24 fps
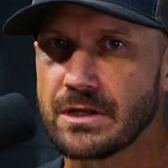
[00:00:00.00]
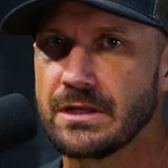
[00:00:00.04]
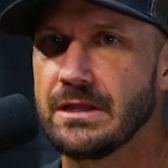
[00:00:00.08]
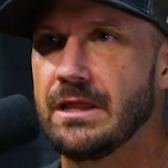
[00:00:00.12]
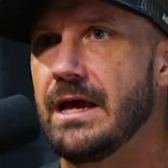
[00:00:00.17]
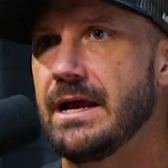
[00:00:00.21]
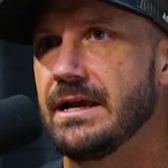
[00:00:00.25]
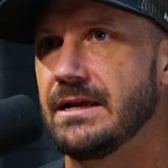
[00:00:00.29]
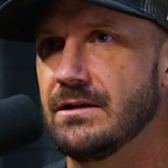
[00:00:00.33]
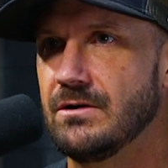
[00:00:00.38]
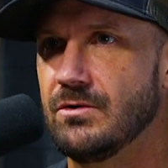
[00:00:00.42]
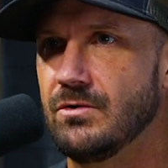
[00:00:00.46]

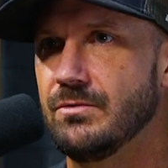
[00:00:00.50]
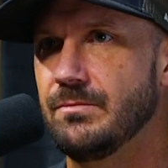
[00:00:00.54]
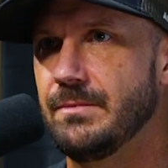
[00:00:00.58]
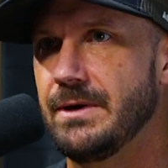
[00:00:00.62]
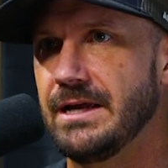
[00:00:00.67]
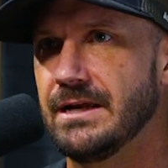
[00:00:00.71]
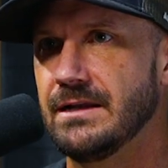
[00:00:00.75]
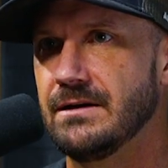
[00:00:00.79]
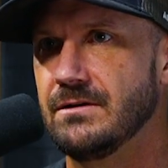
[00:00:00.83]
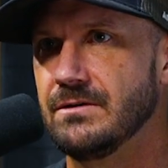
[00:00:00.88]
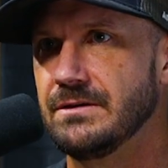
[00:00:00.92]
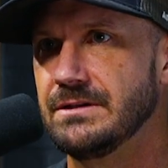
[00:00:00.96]
like an old
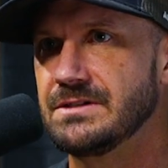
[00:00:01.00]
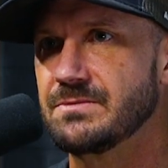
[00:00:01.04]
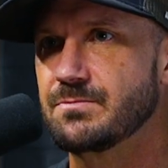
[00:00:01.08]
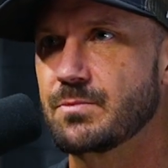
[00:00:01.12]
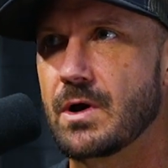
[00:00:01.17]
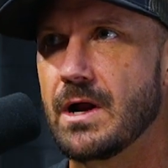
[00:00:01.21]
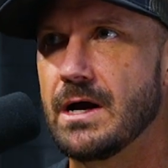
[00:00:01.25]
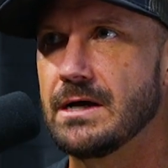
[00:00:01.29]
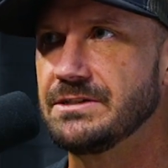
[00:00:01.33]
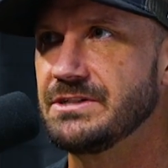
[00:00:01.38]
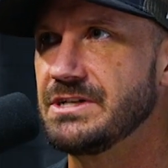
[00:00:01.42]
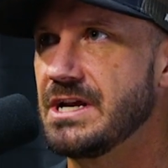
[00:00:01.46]
man on this
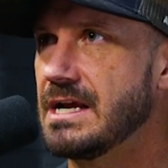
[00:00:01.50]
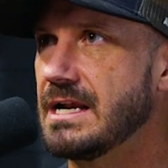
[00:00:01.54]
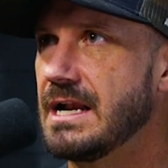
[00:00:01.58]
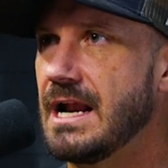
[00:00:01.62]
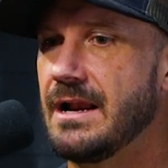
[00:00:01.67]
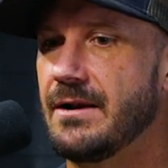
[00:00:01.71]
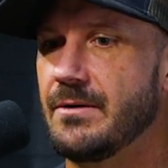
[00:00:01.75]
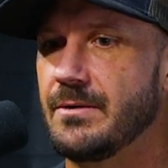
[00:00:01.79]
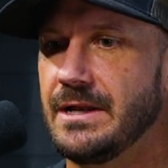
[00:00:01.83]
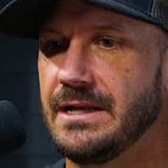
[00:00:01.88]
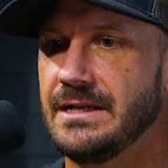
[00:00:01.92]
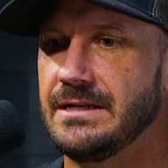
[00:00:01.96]

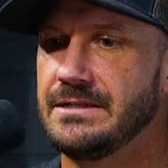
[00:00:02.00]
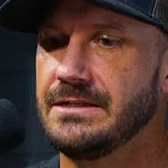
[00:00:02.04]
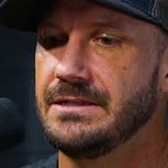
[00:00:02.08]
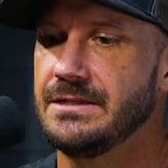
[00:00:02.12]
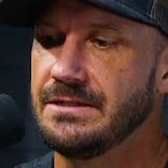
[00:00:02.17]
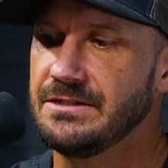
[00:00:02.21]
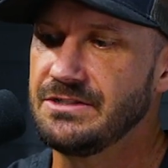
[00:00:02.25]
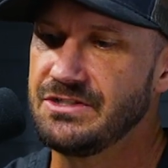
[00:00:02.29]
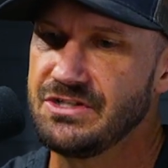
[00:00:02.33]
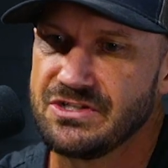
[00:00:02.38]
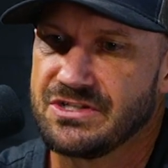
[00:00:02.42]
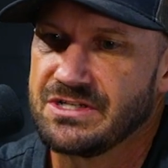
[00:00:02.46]
project. And
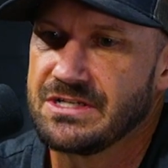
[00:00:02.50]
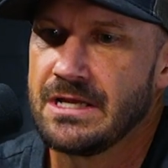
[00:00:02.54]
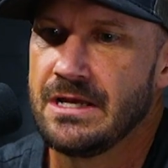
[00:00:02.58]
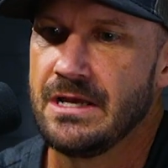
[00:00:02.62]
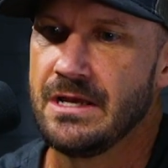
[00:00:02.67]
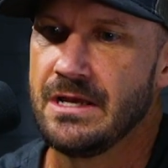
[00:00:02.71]
just,